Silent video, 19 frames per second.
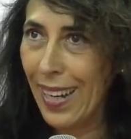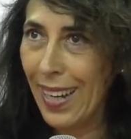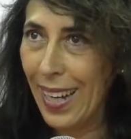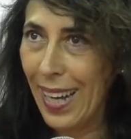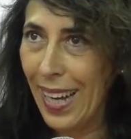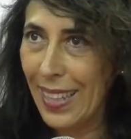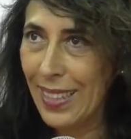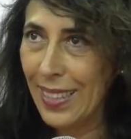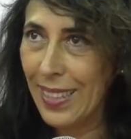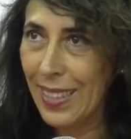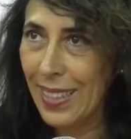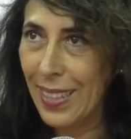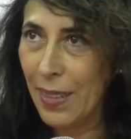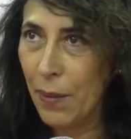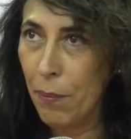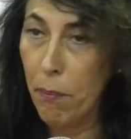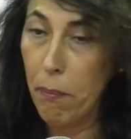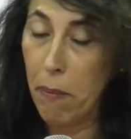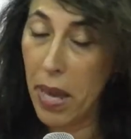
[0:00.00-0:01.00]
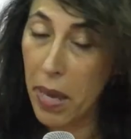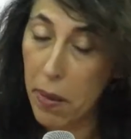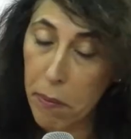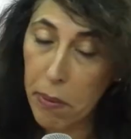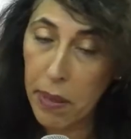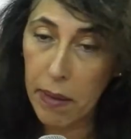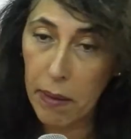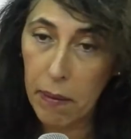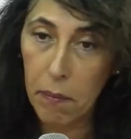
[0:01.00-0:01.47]
and
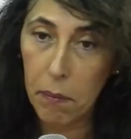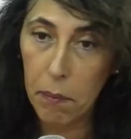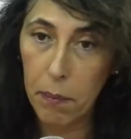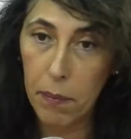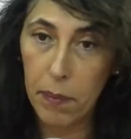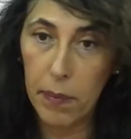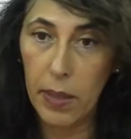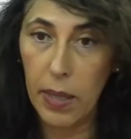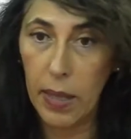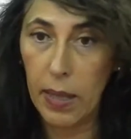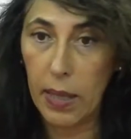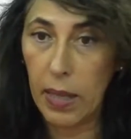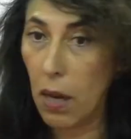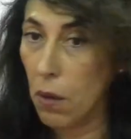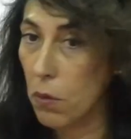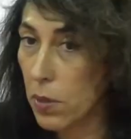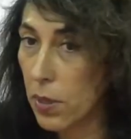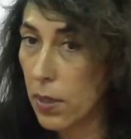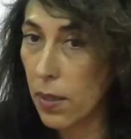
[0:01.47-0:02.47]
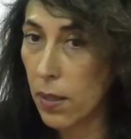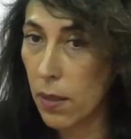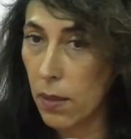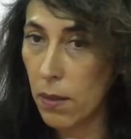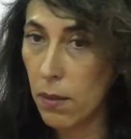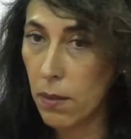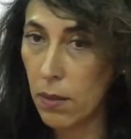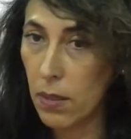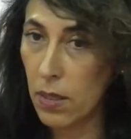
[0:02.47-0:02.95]
maybe the council
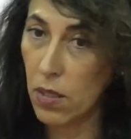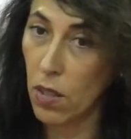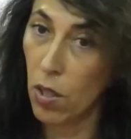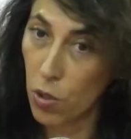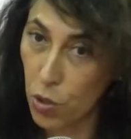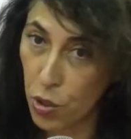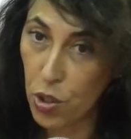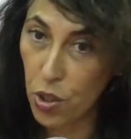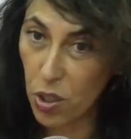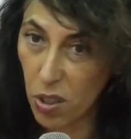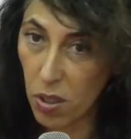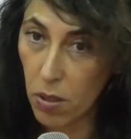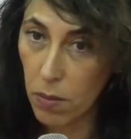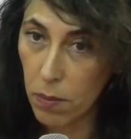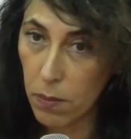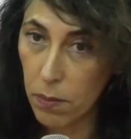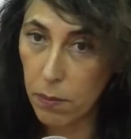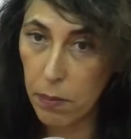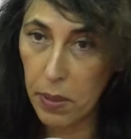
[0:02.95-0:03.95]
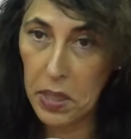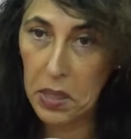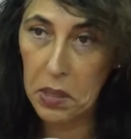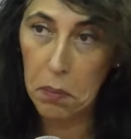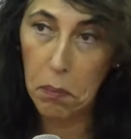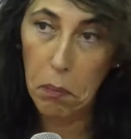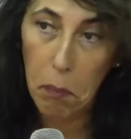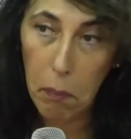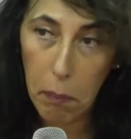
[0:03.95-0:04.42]
is not sure, but
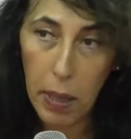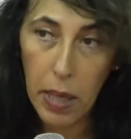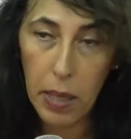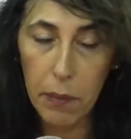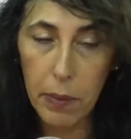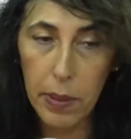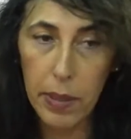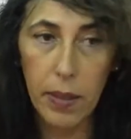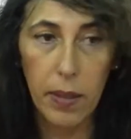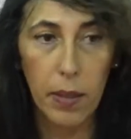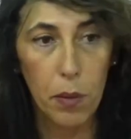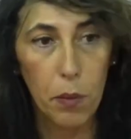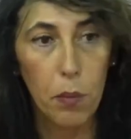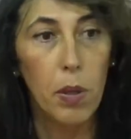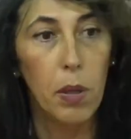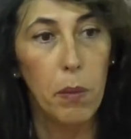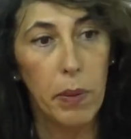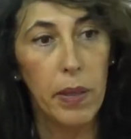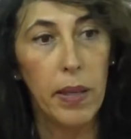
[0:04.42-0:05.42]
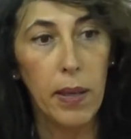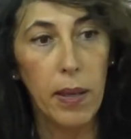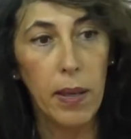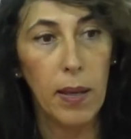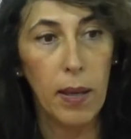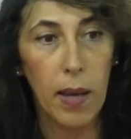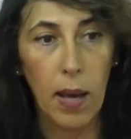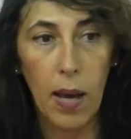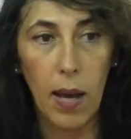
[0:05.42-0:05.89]
maybe it will
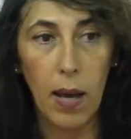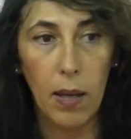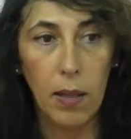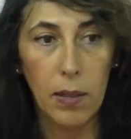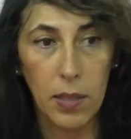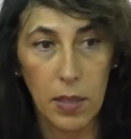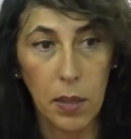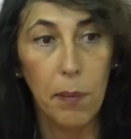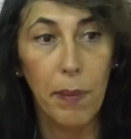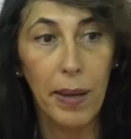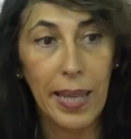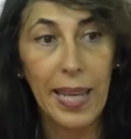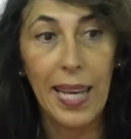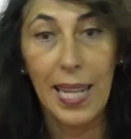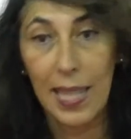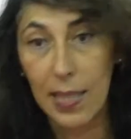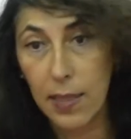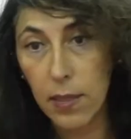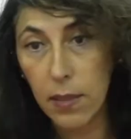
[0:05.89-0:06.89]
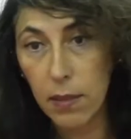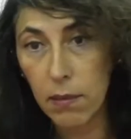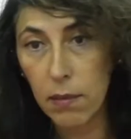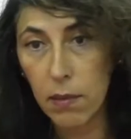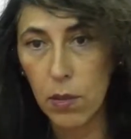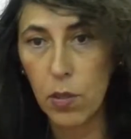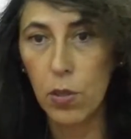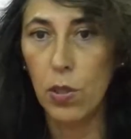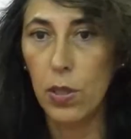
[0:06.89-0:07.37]
be somebody else
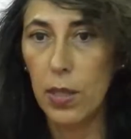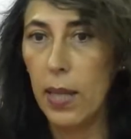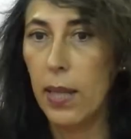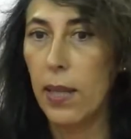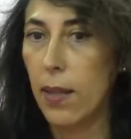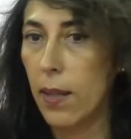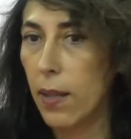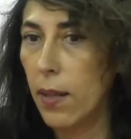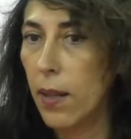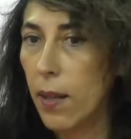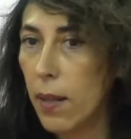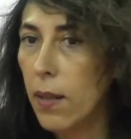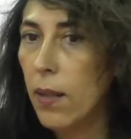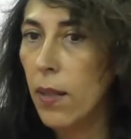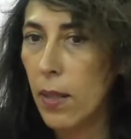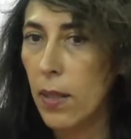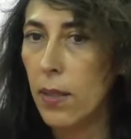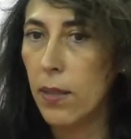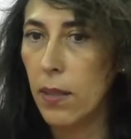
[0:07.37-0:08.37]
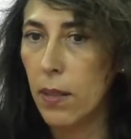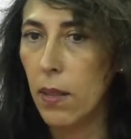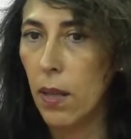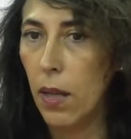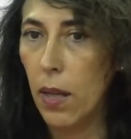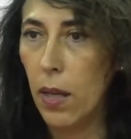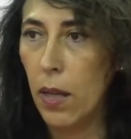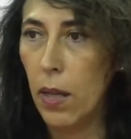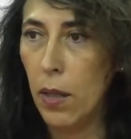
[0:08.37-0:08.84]
to take, to
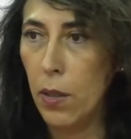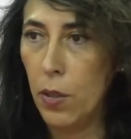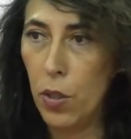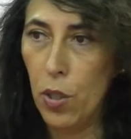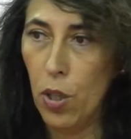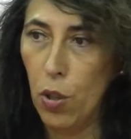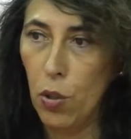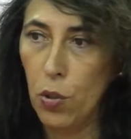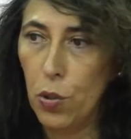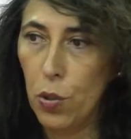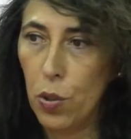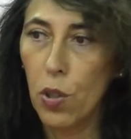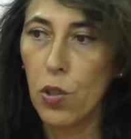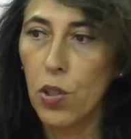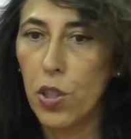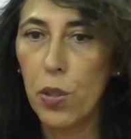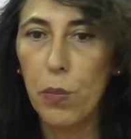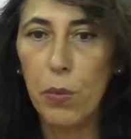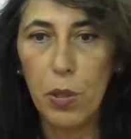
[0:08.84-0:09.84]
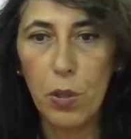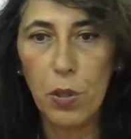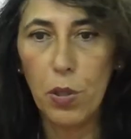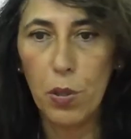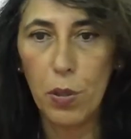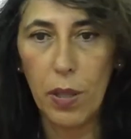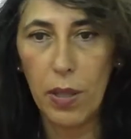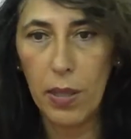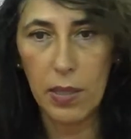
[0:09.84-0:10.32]
contribute
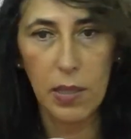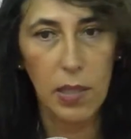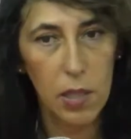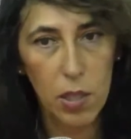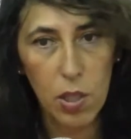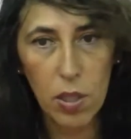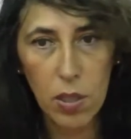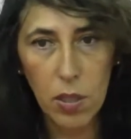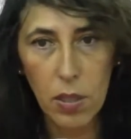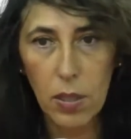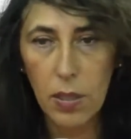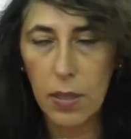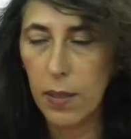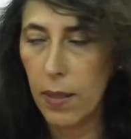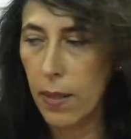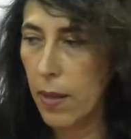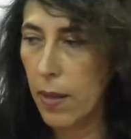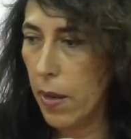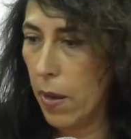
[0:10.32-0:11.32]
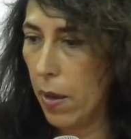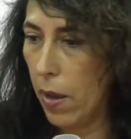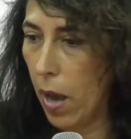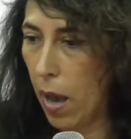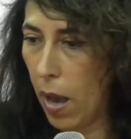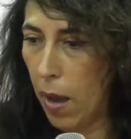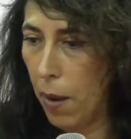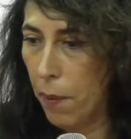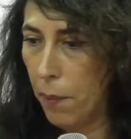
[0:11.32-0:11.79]
to the decisions.
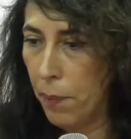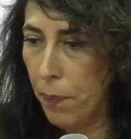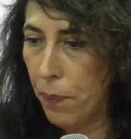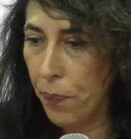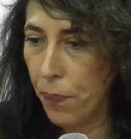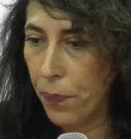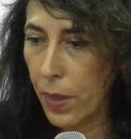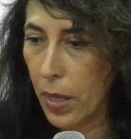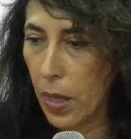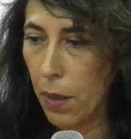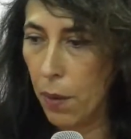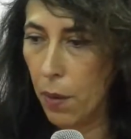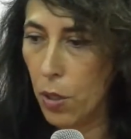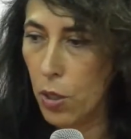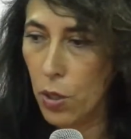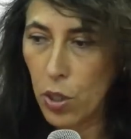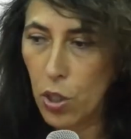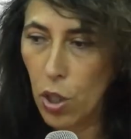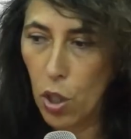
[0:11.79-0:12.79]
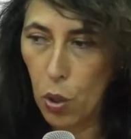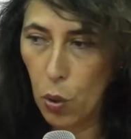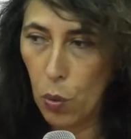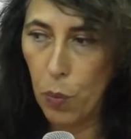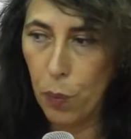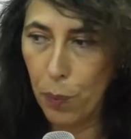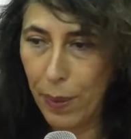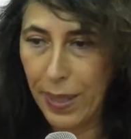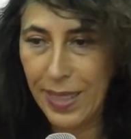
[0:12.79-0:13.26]

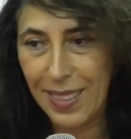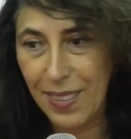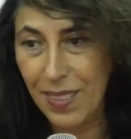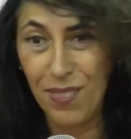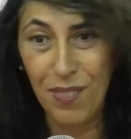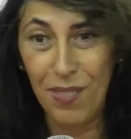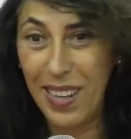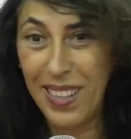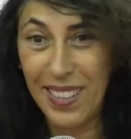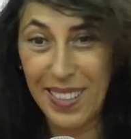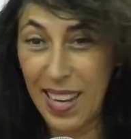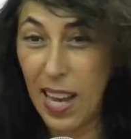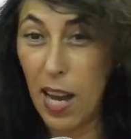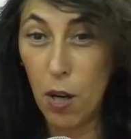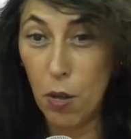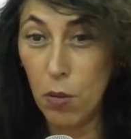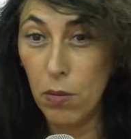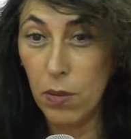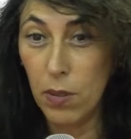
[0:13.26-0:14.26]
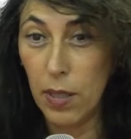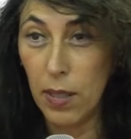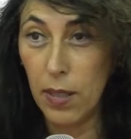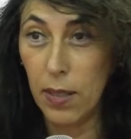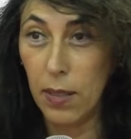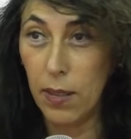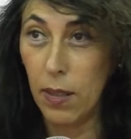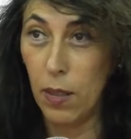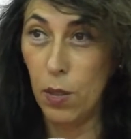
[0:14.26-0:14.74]
But right now,
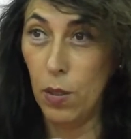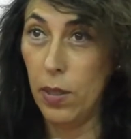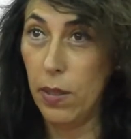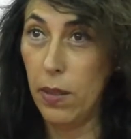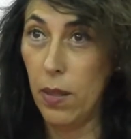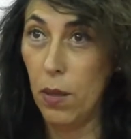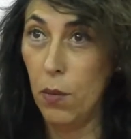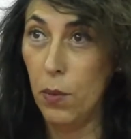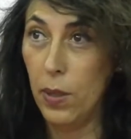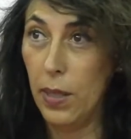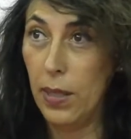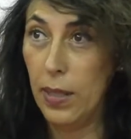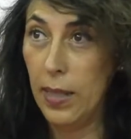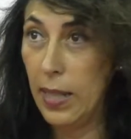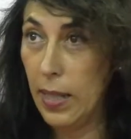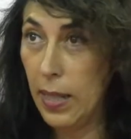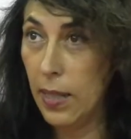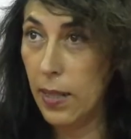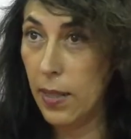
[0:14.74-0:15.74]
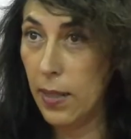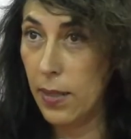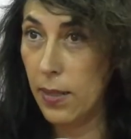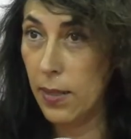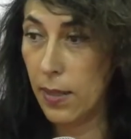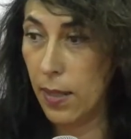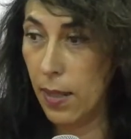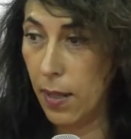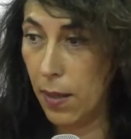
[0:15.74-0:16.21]
the only thing we need
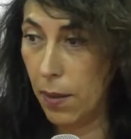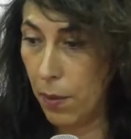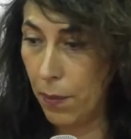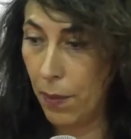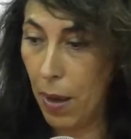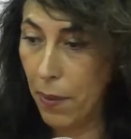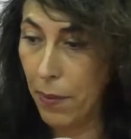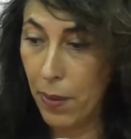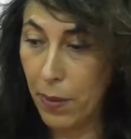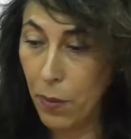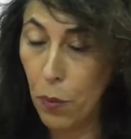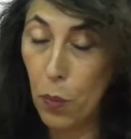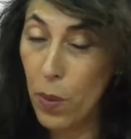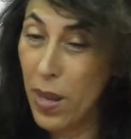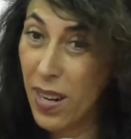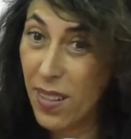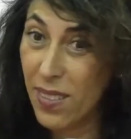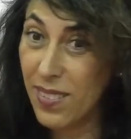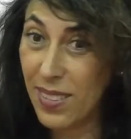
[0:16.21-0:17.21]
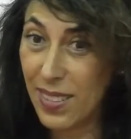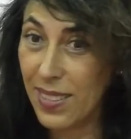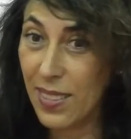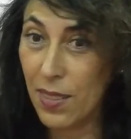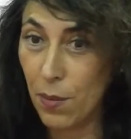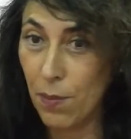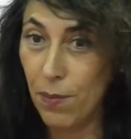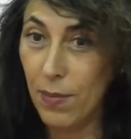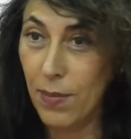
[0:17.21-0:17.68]
is we are
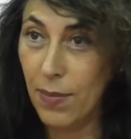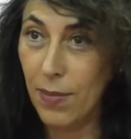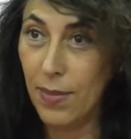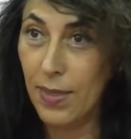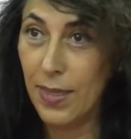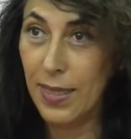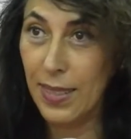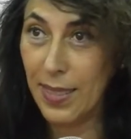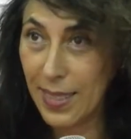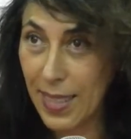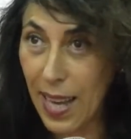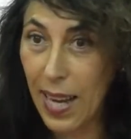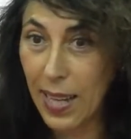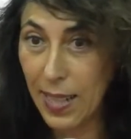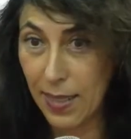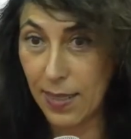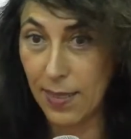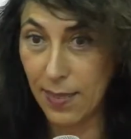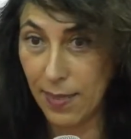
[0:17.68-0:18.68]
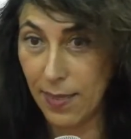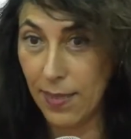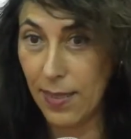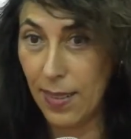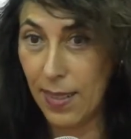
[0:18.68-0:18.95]
deciding